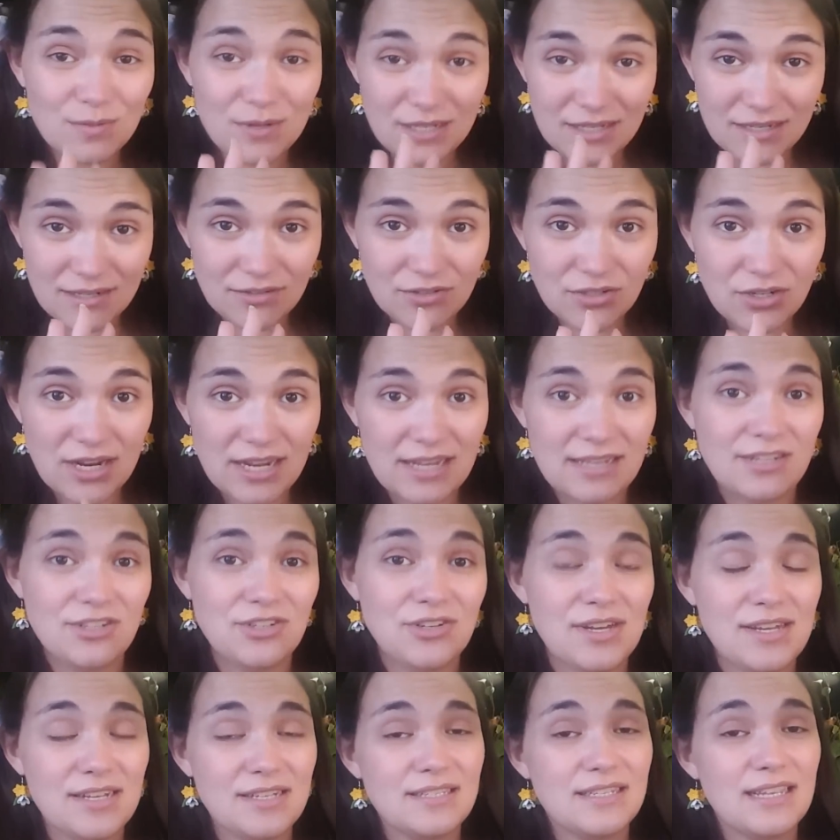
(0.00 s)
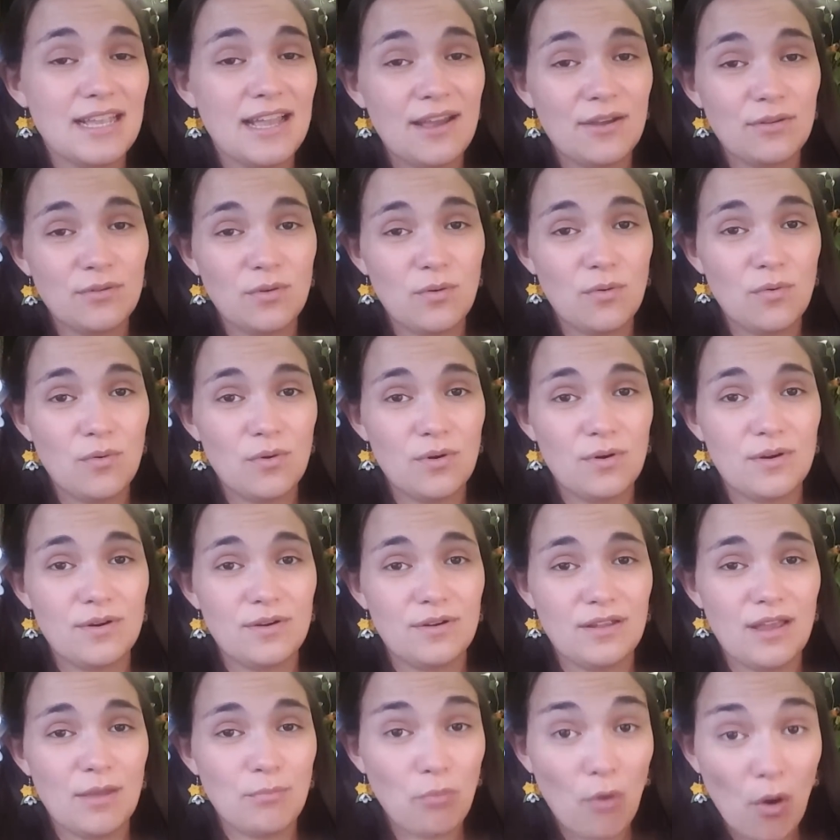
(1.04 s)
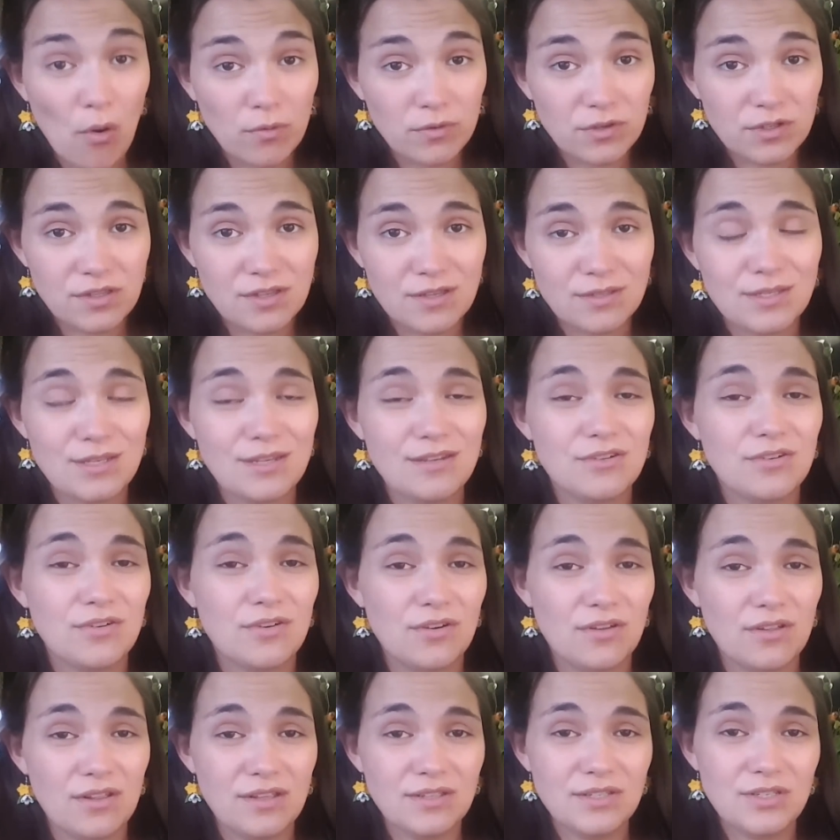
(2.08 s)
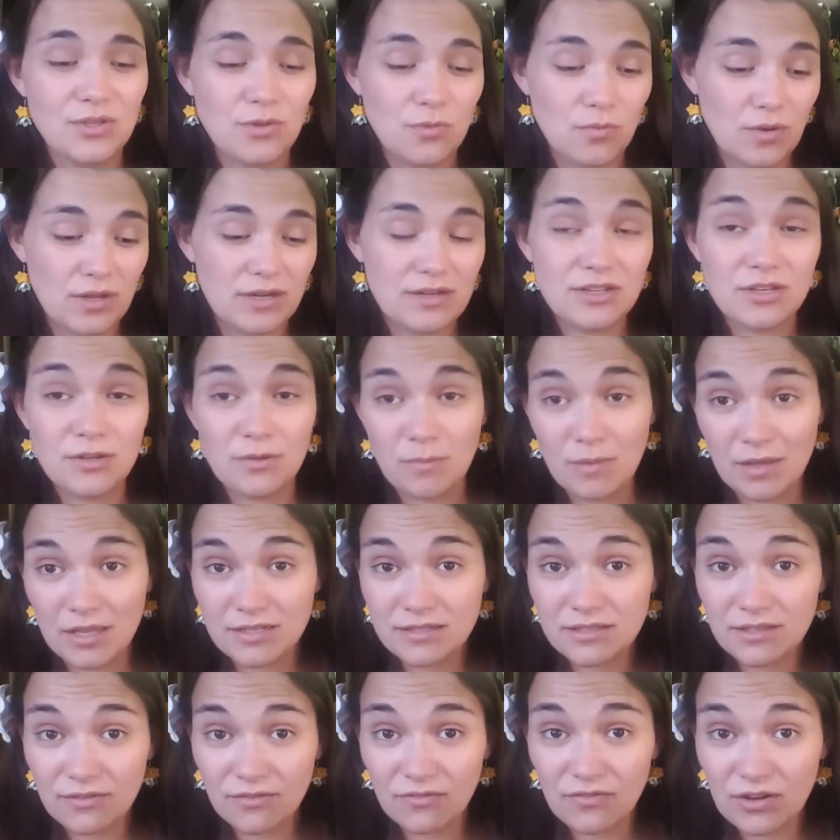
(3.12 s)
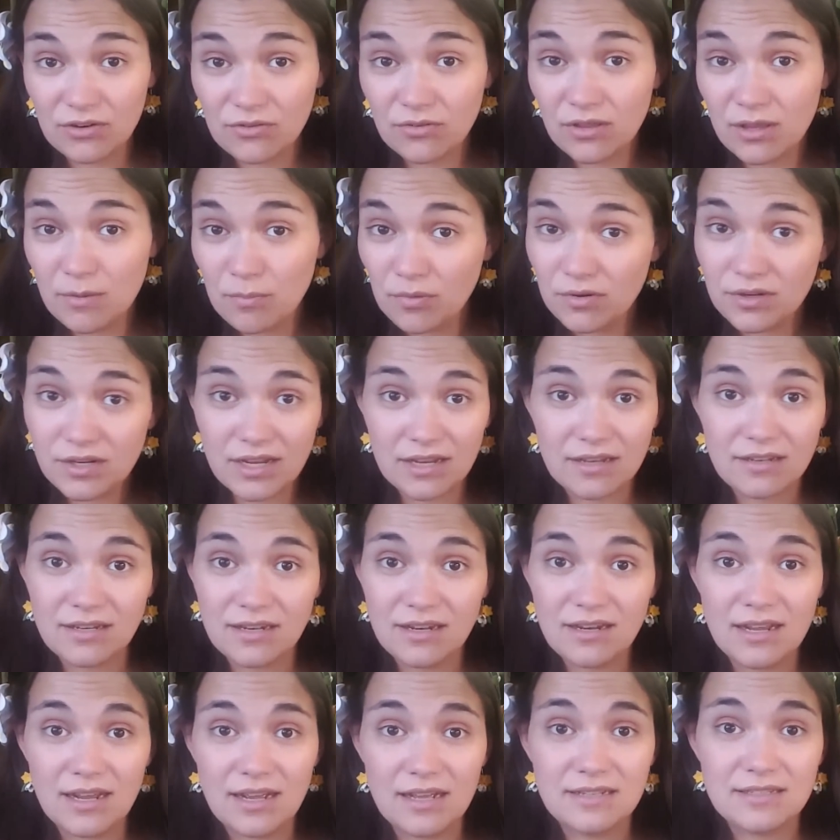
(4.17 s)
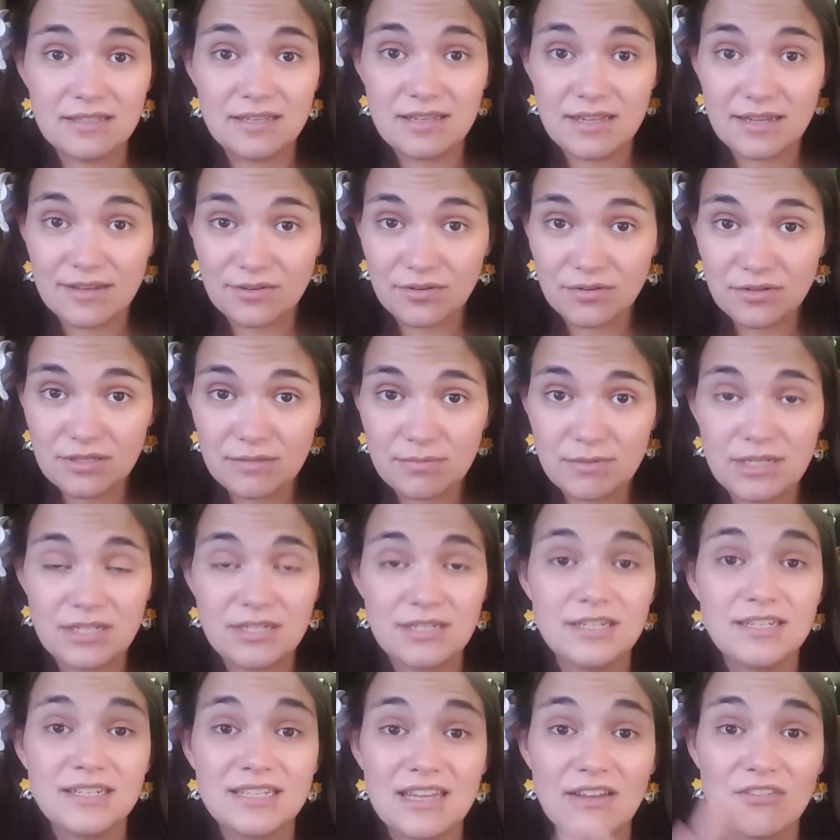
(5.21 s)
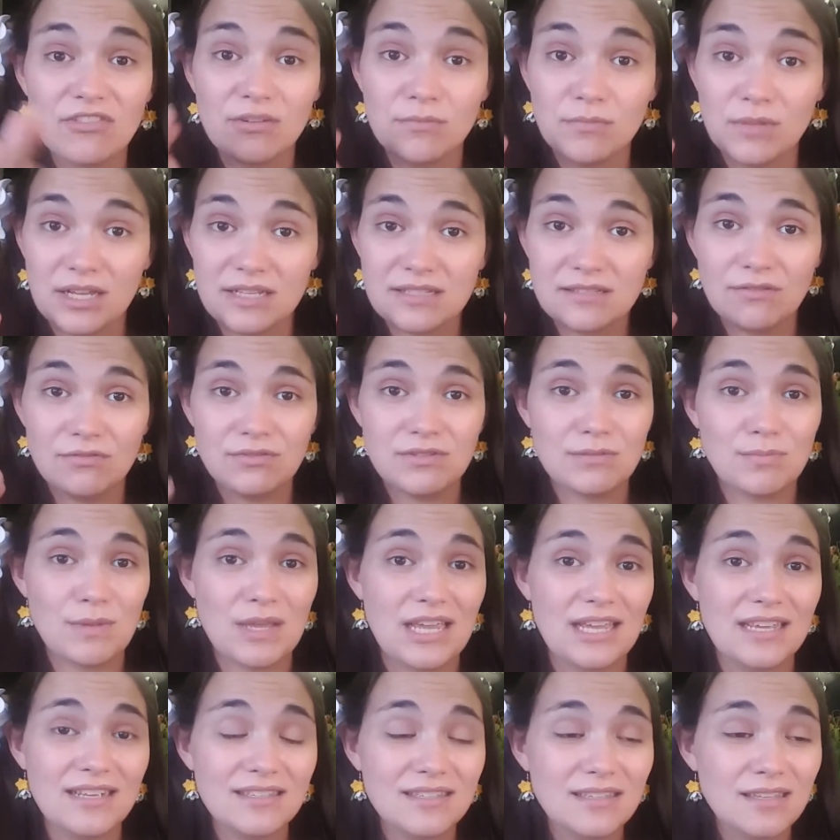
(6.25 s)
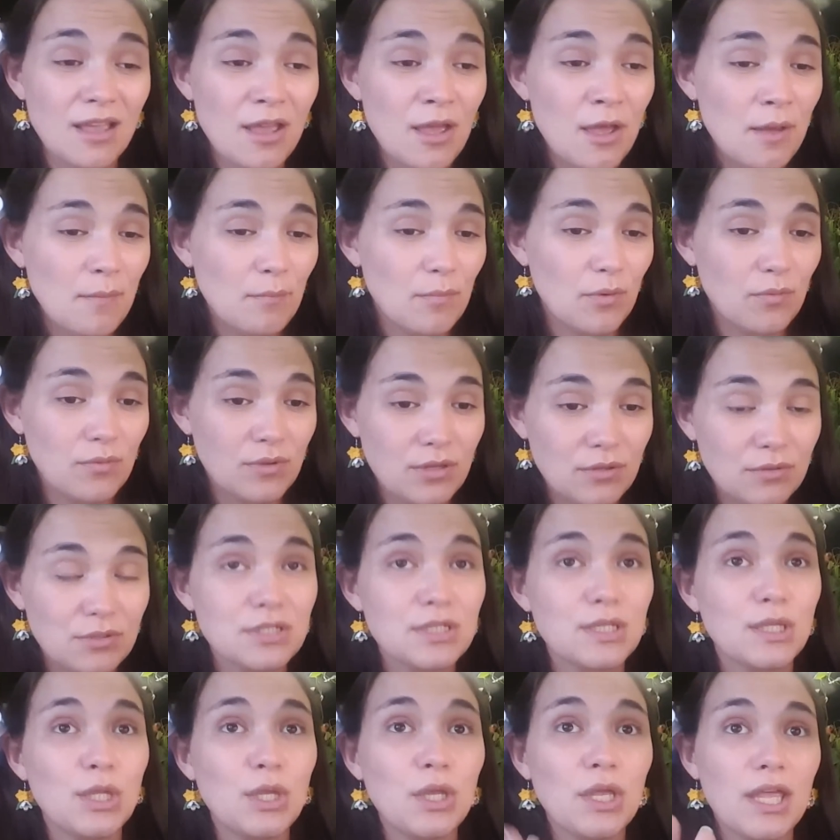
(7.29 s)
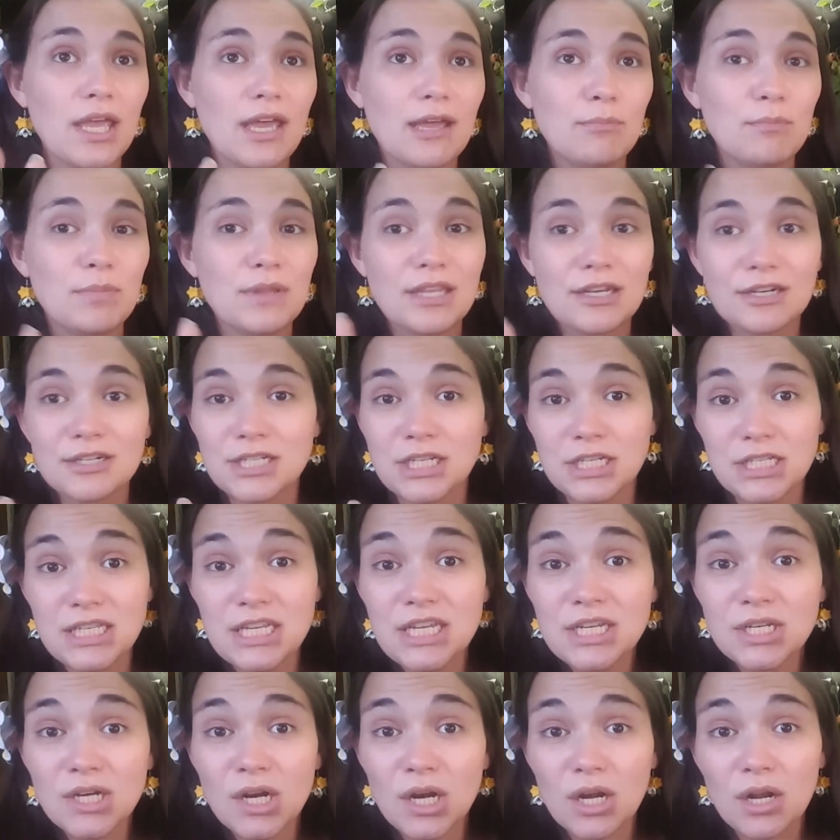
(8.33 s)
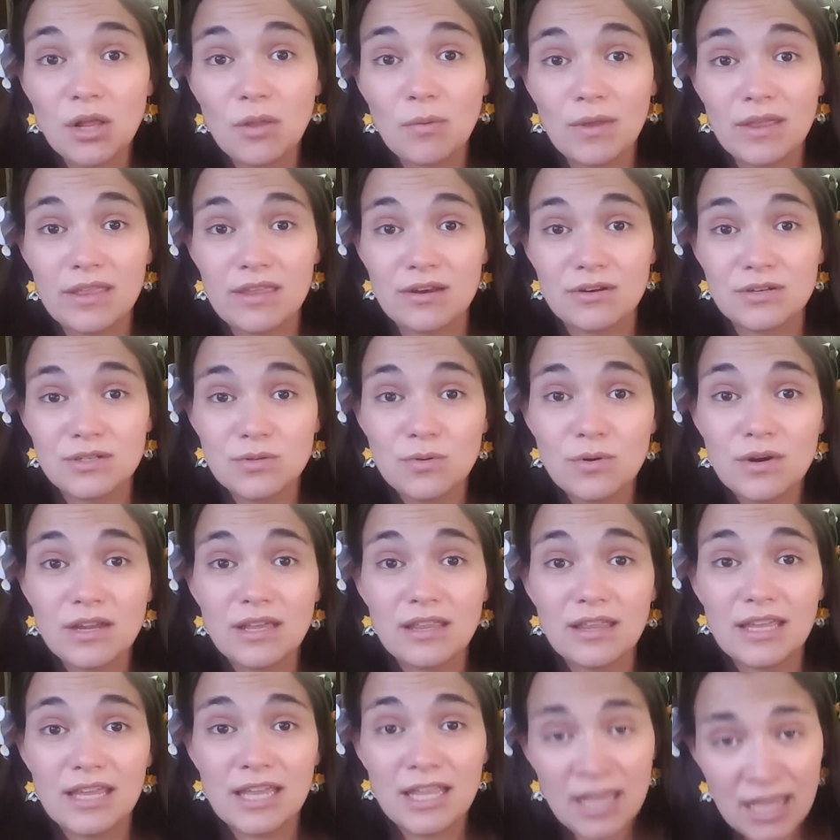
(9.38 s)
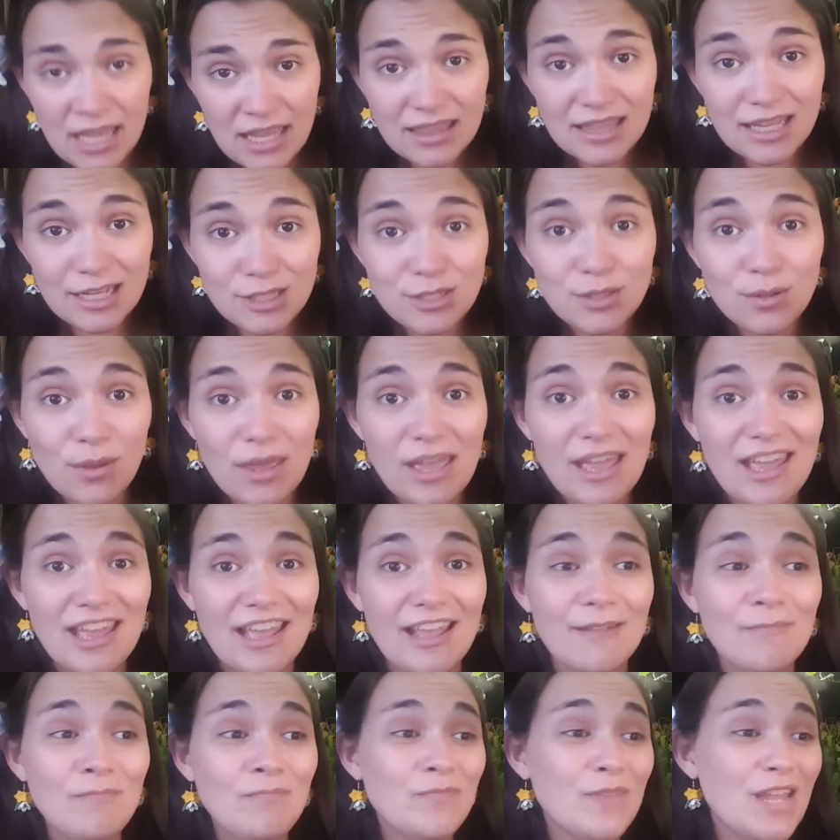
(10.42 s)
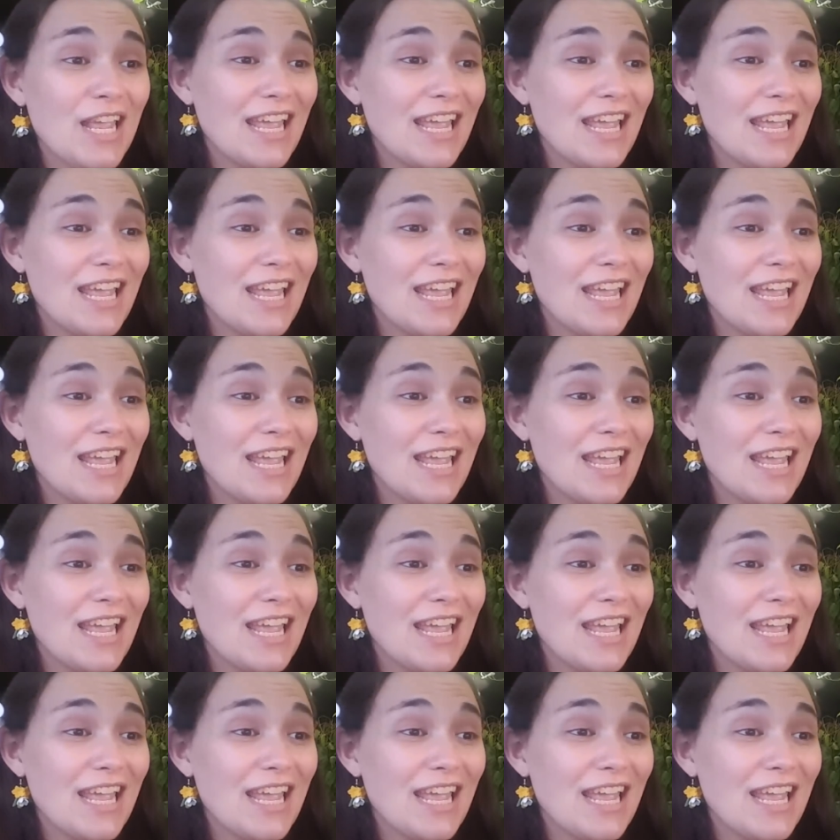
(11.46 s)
we didn't try to chase down or approach the sea turtles. You want to, because they're federally protected as endangered species, give them lots of space, but when you just look up and there's a sea turtle while you're snorkeling, that's okay.